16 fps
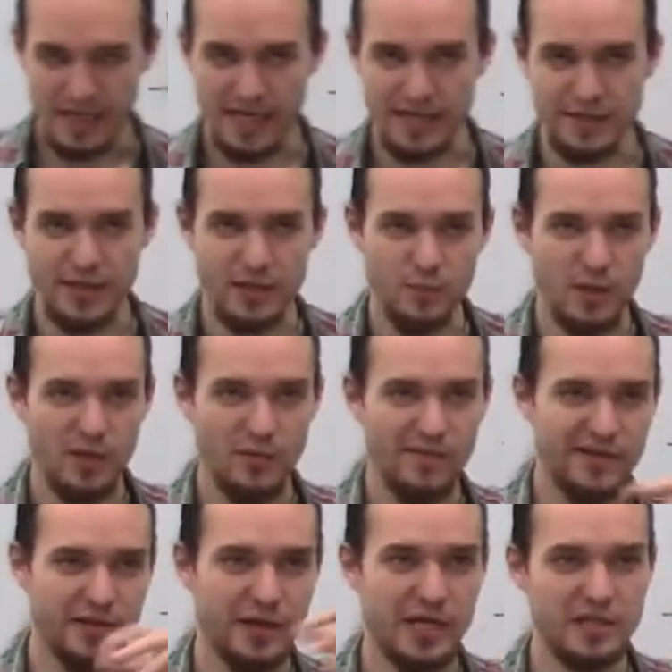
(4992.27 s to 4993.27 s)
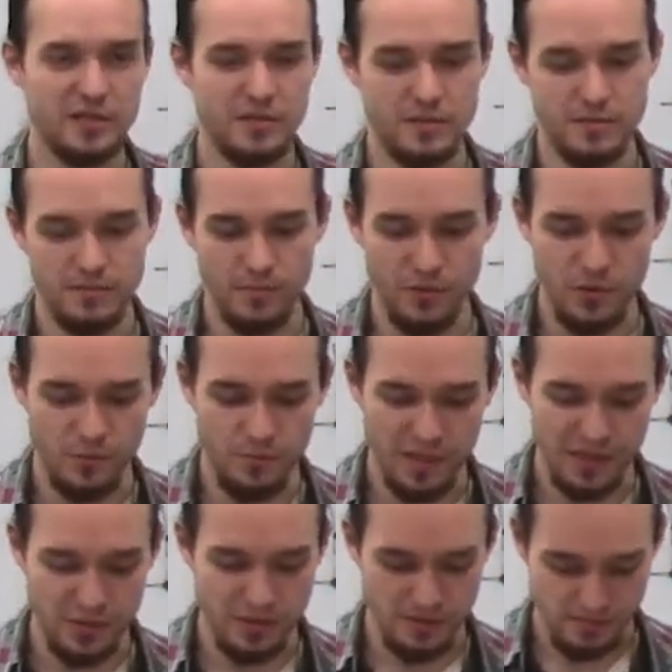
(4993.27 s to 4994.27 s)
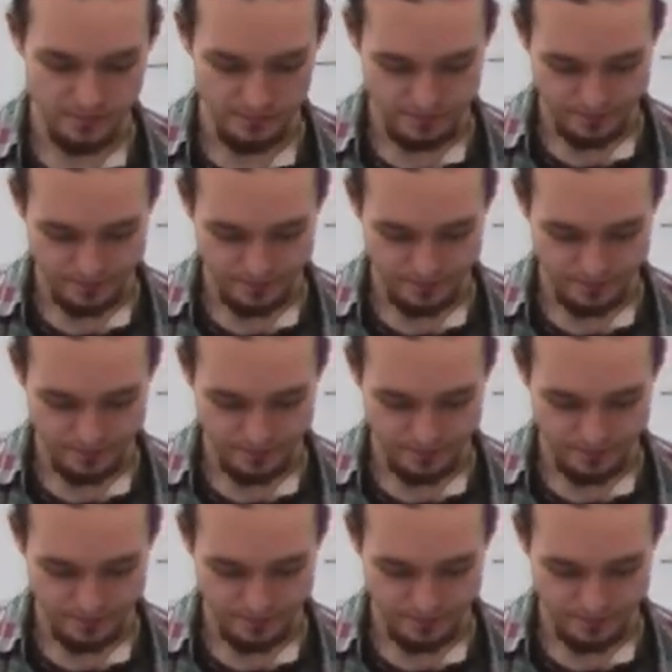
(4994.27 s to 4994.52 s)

and then we evaluate both parts.